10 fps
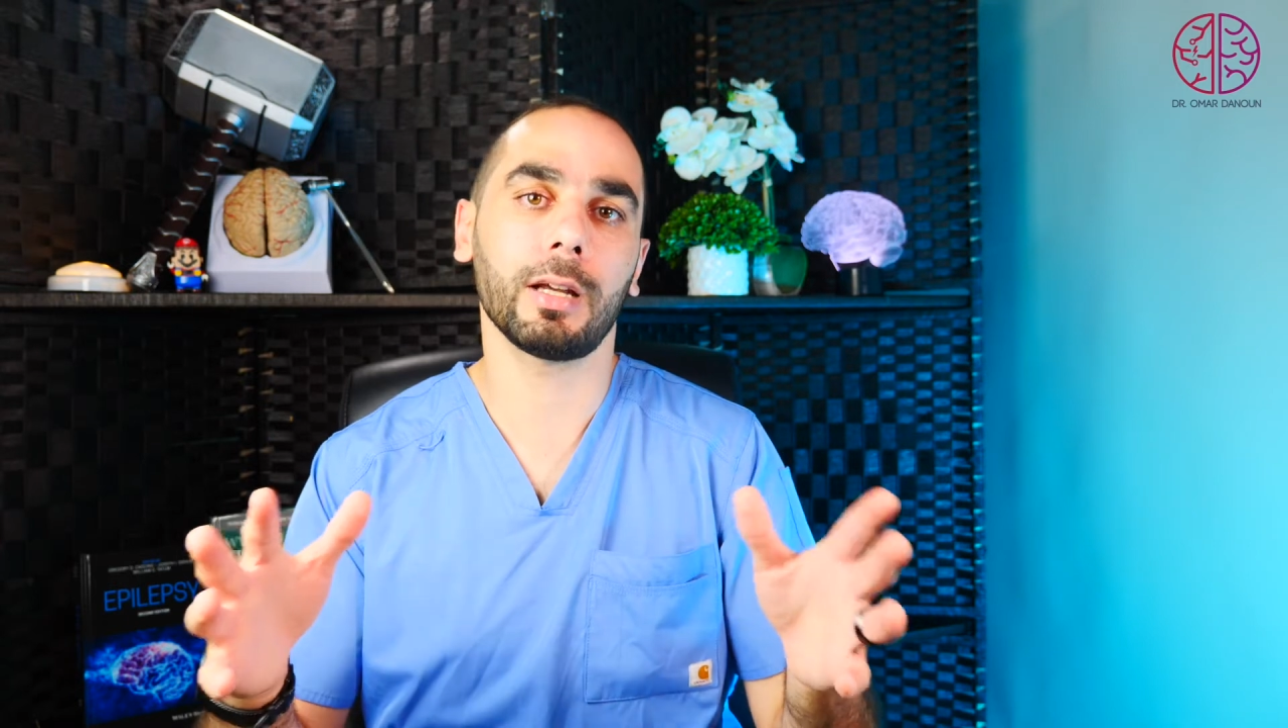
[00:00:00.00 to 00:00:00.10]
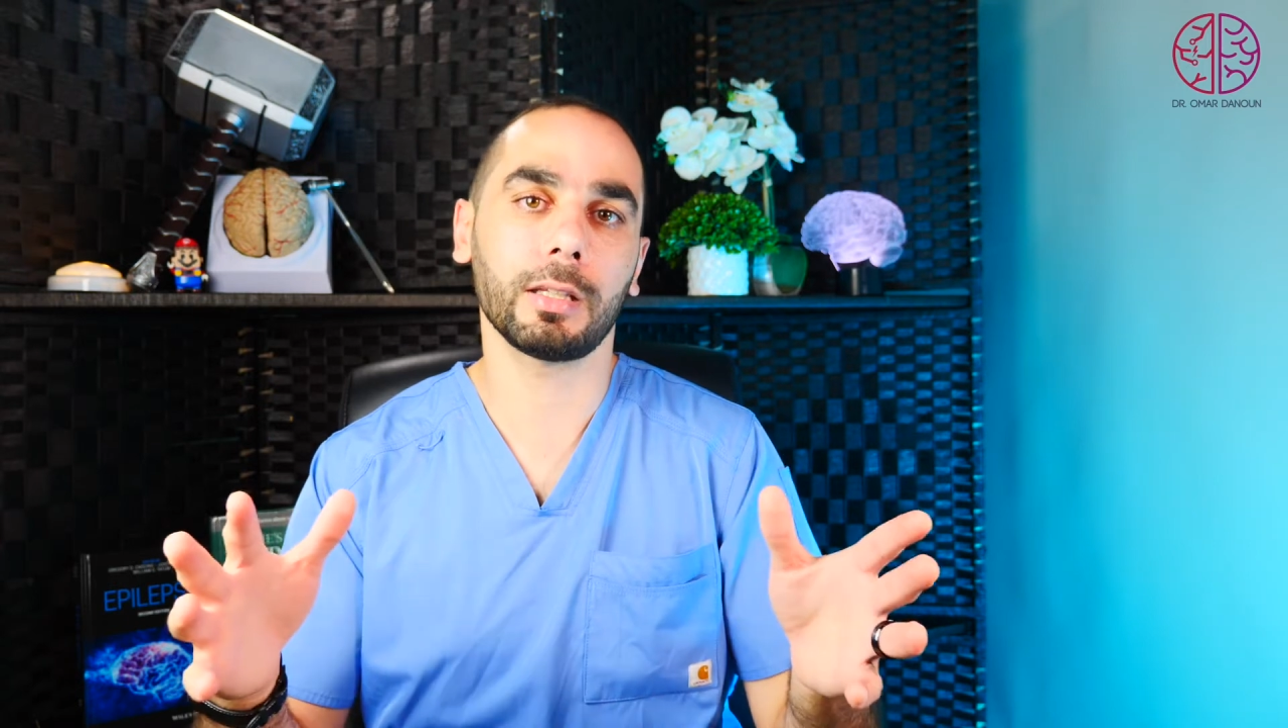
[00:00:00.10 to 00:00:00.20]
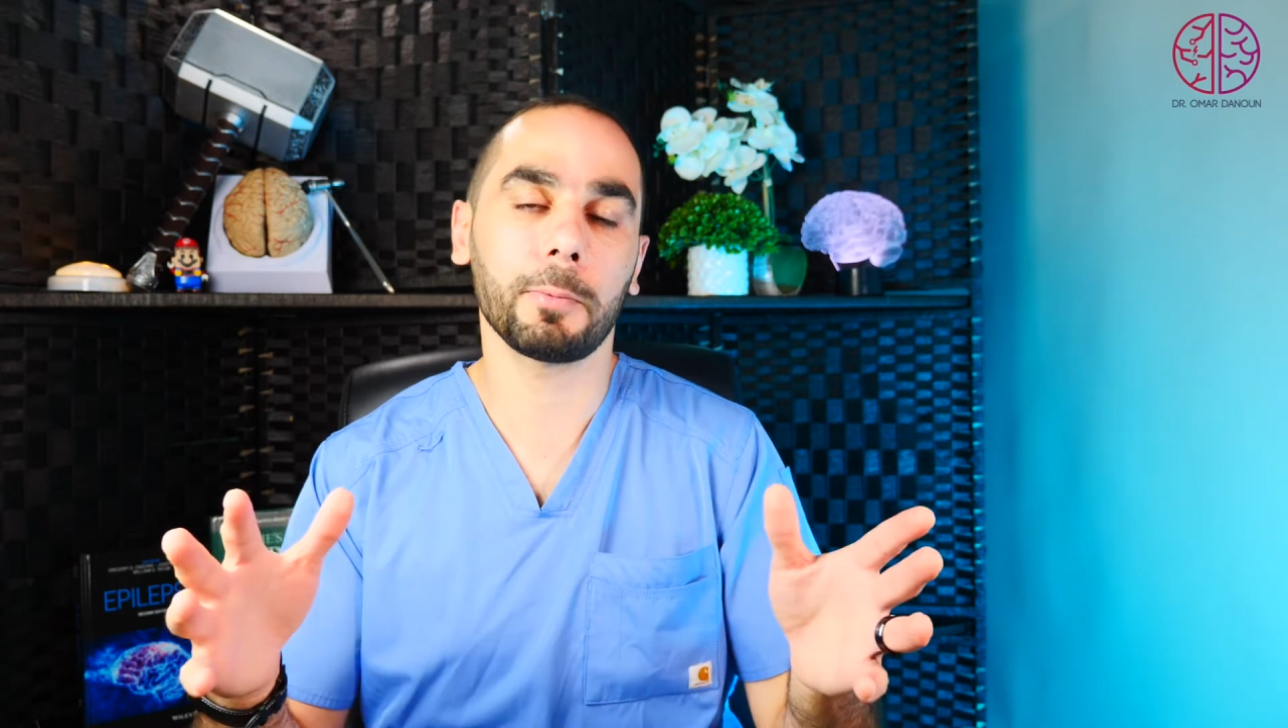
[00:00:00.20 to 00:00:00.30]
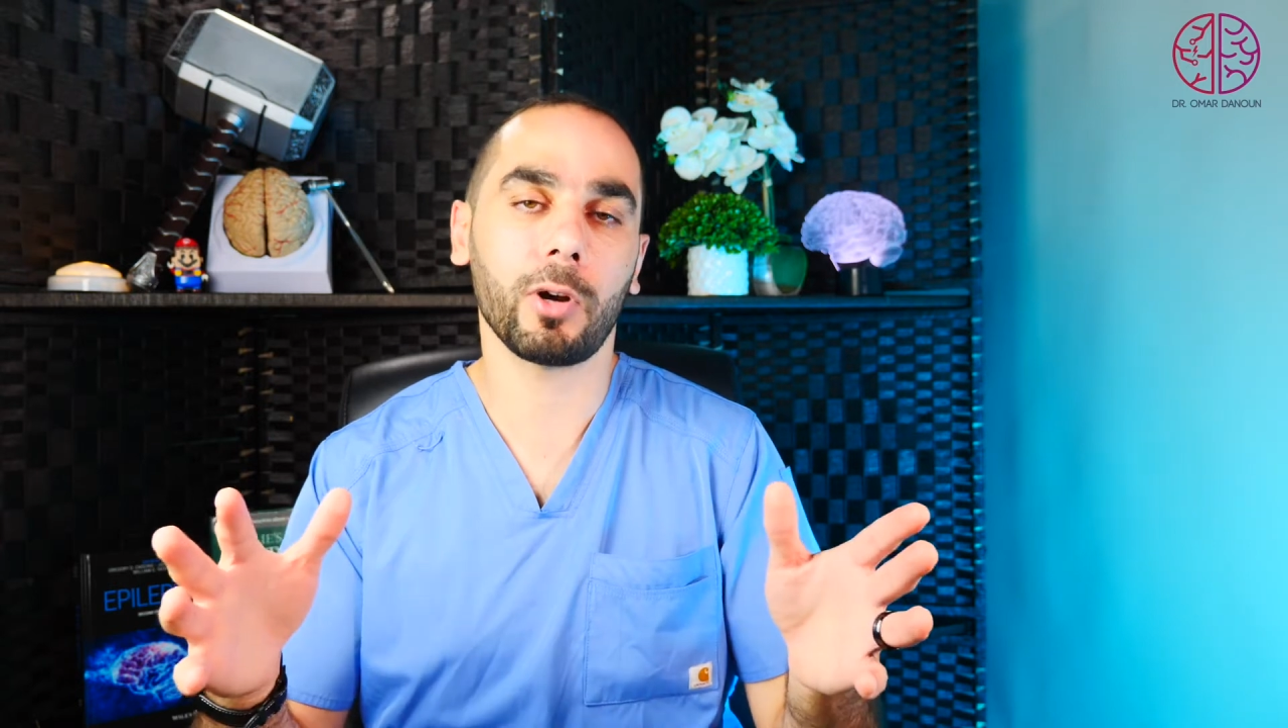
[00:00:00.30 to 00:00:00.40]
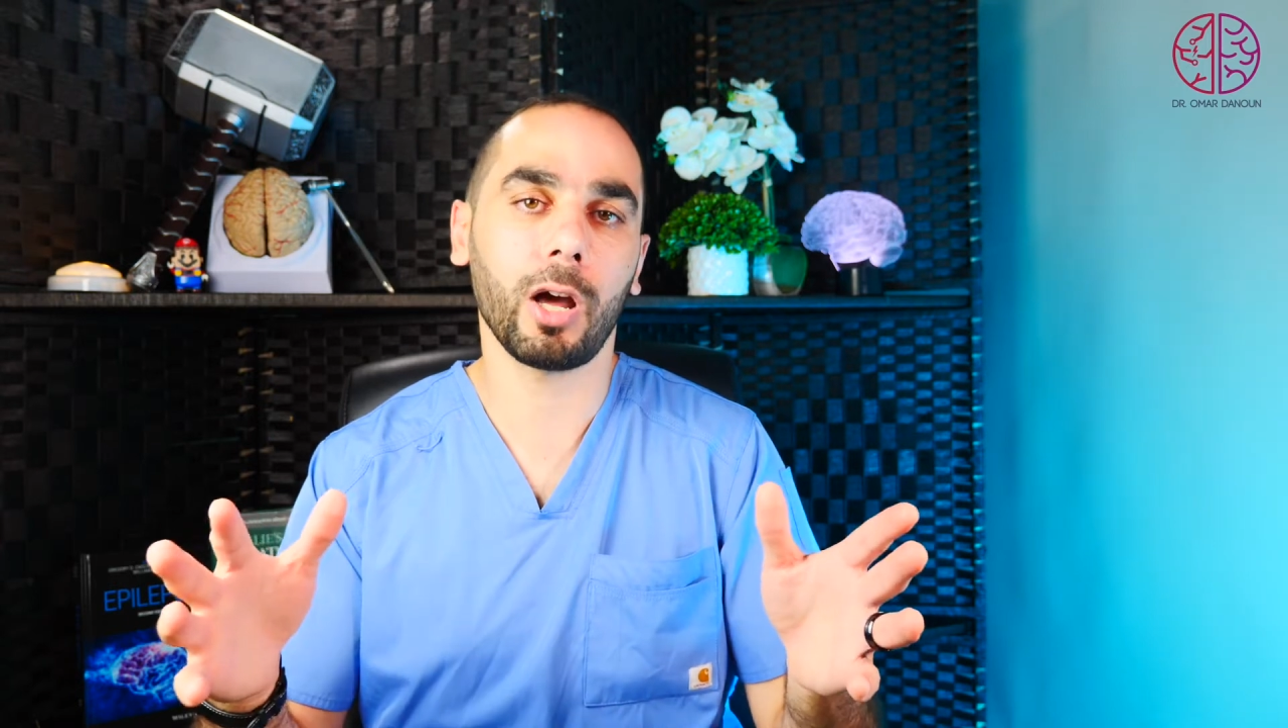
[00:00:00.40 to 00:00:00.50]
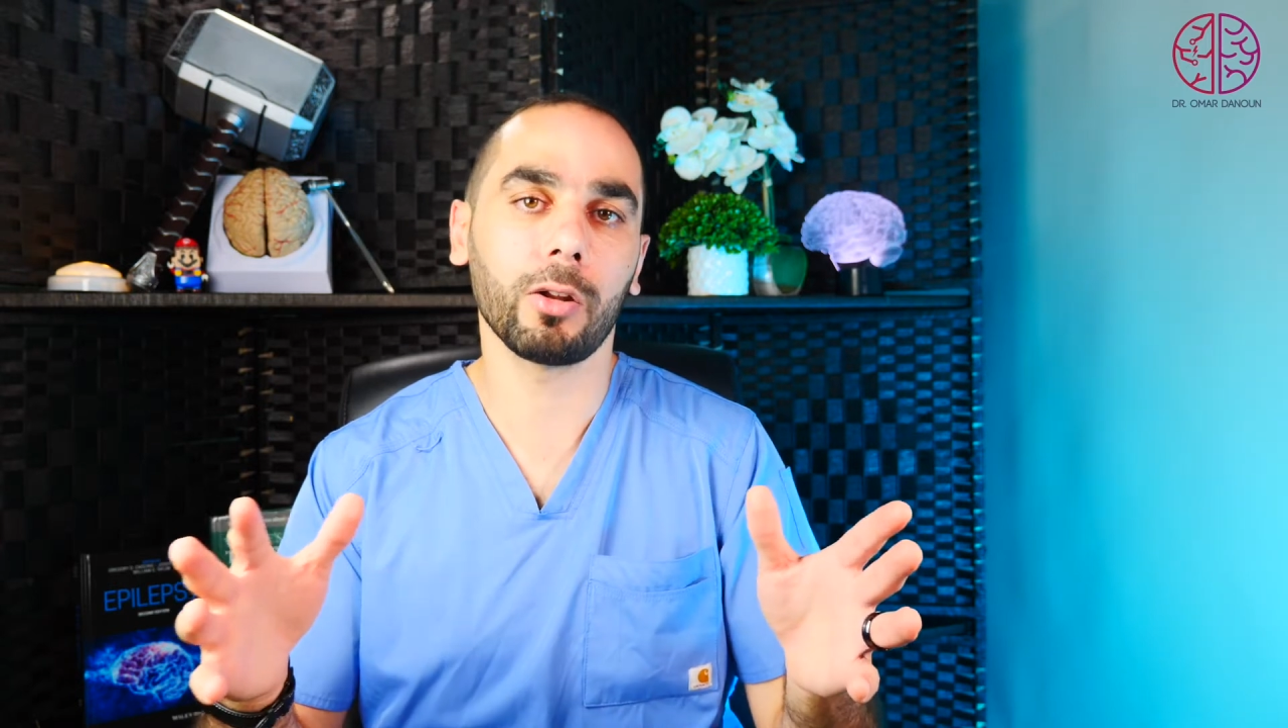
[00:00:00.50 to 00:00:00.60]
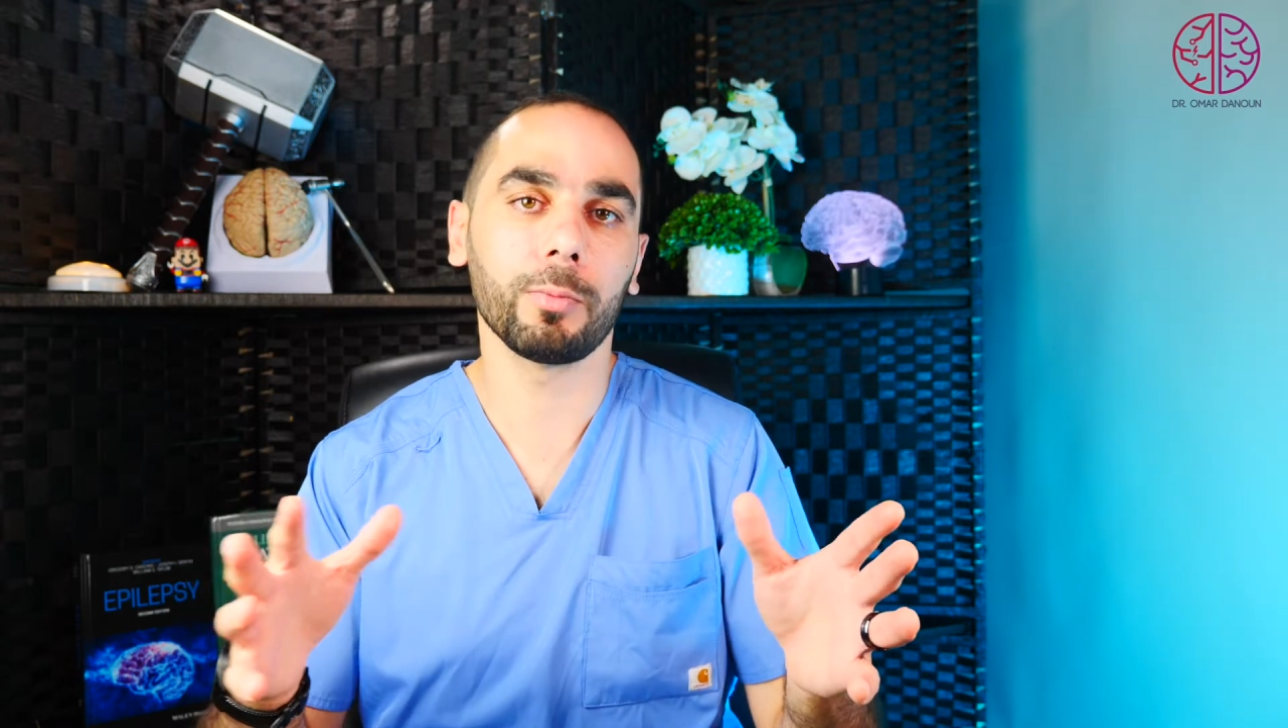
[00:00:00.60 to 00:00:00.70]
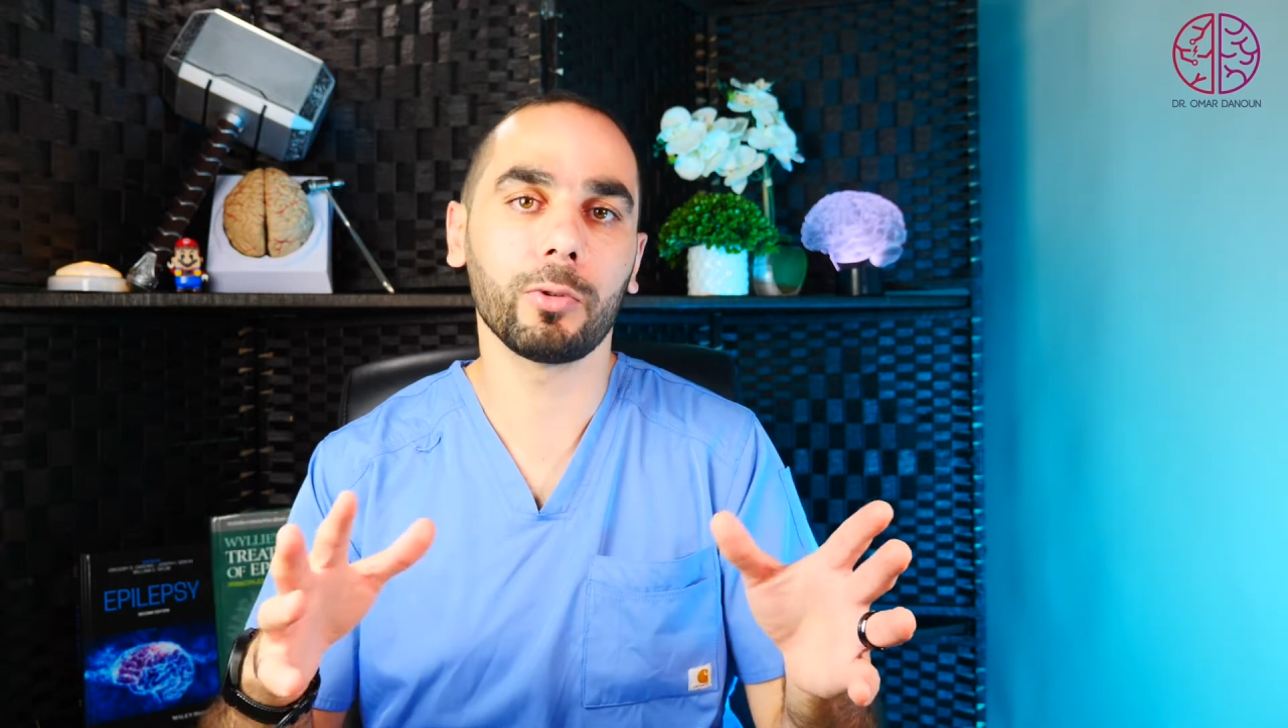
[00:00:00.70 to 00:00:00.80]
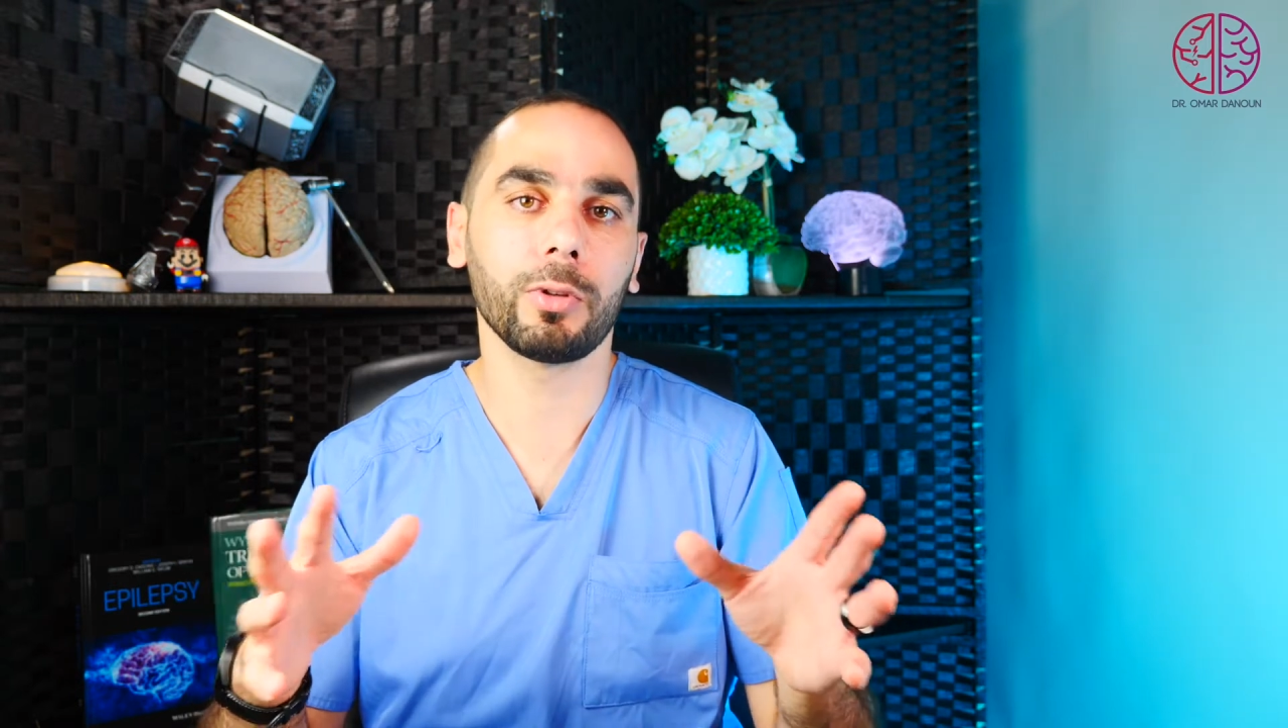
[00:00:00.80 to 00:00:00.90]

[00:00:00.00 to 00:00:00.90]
not a problem